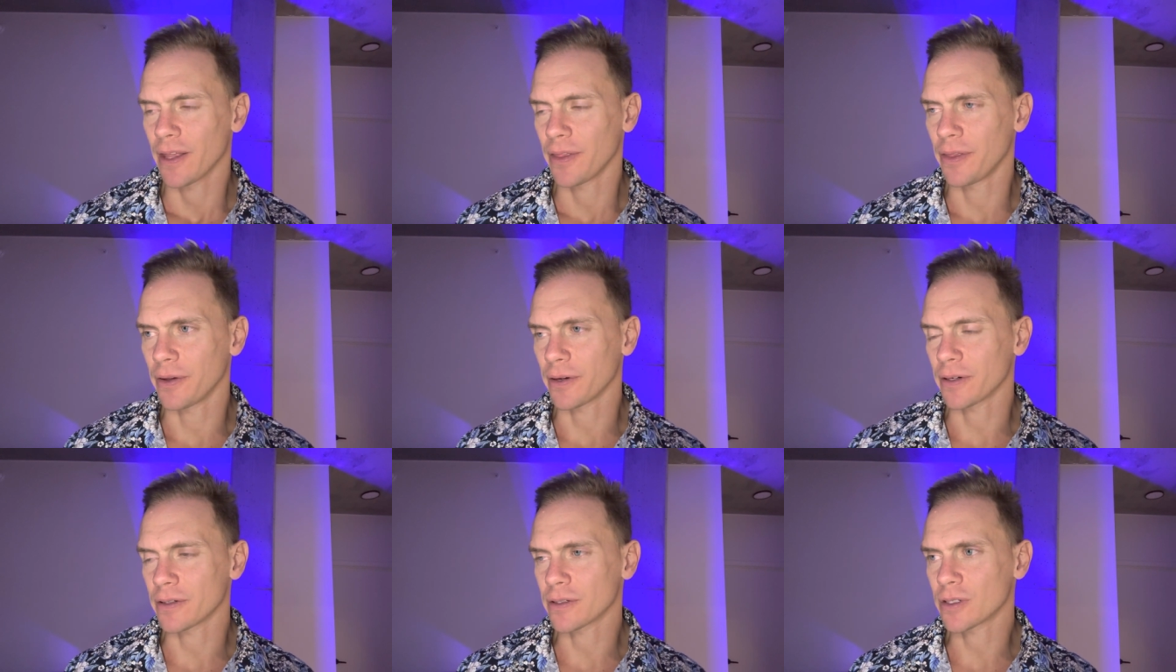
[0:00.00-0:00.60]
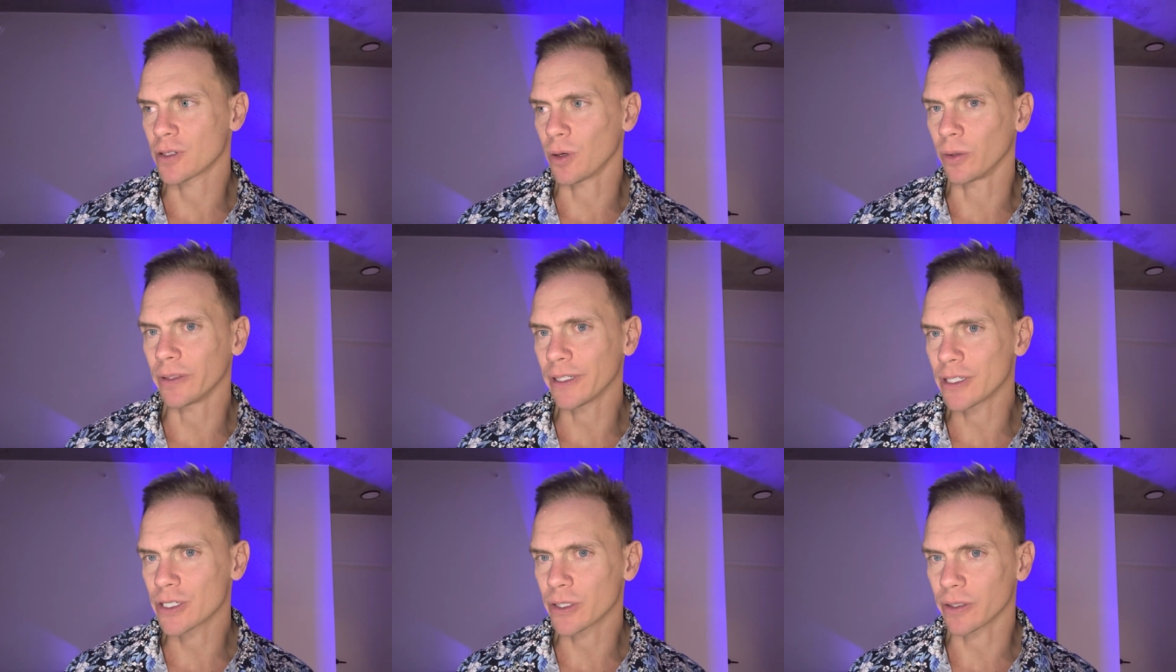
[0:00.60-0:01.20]
there's
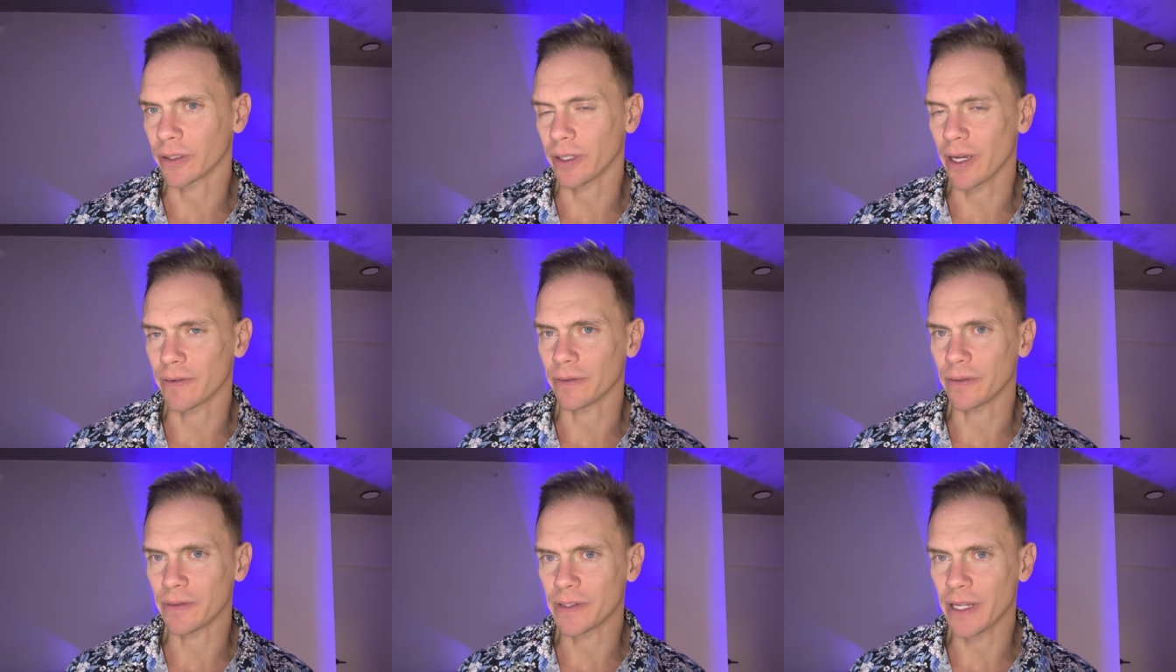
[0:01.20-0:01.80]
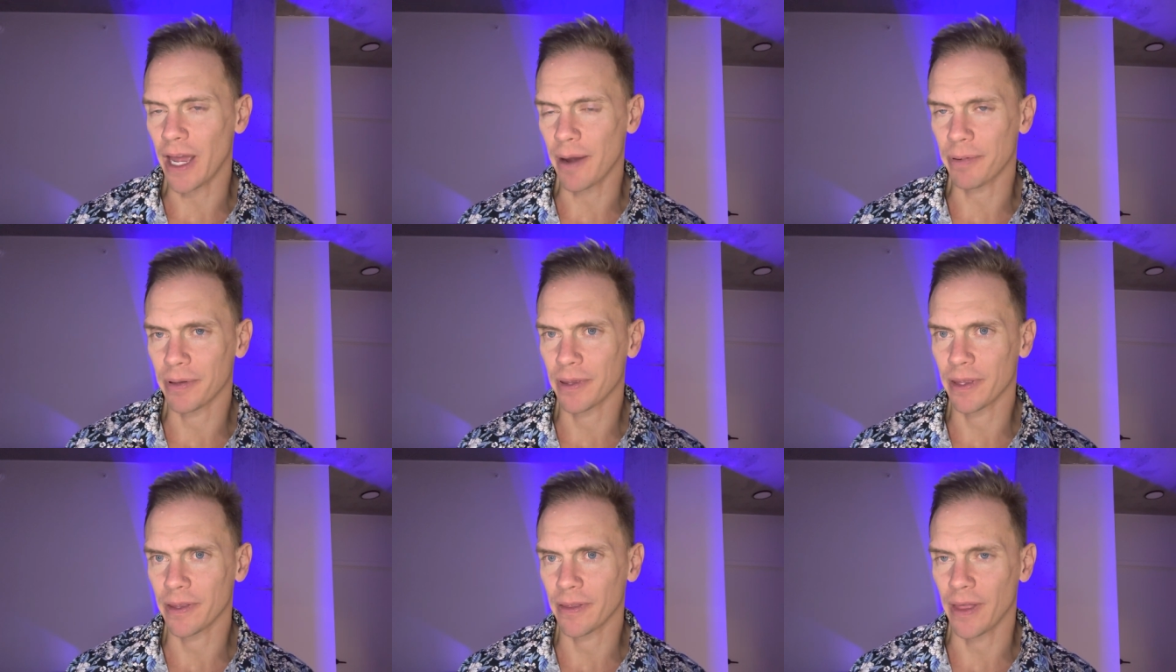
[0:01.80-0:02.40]
only a certain level of depth
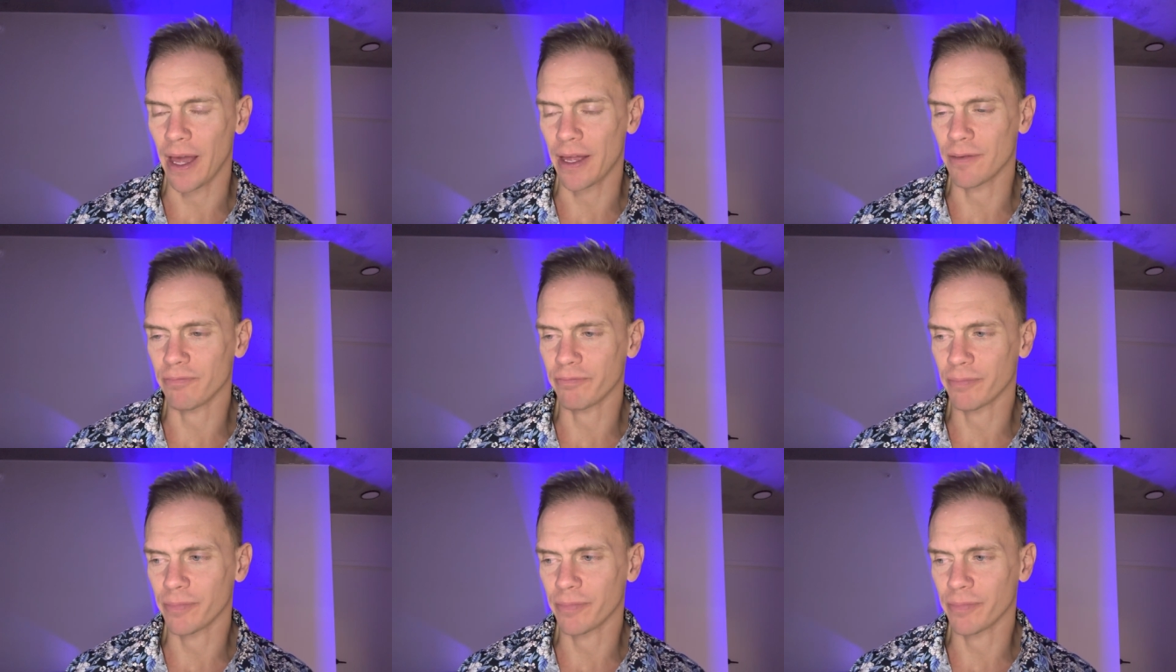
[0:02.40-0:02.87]
that